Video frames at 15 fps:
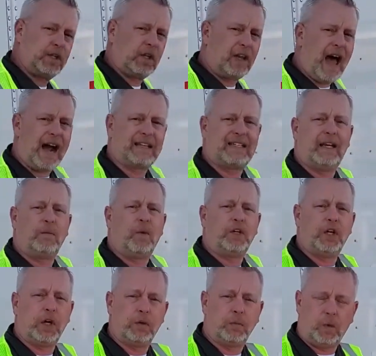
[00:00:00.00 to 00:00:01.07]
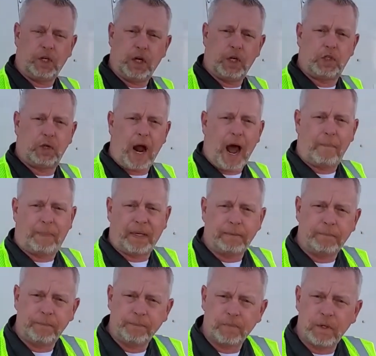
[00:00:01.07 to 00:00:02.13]
are locked in when you're dropping
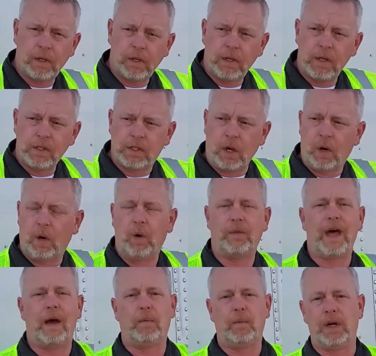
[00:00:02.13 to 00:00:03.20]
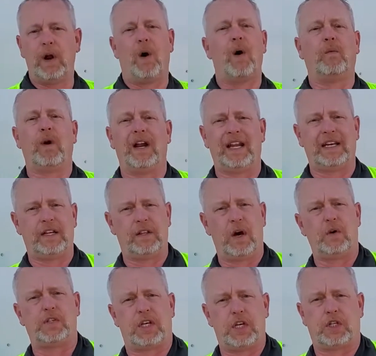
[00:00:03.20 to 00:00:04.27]
so that we don't run into
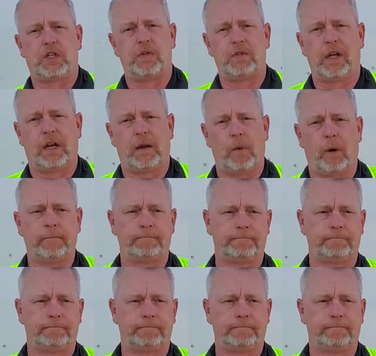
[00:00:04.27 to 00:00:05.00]
those issues anymore.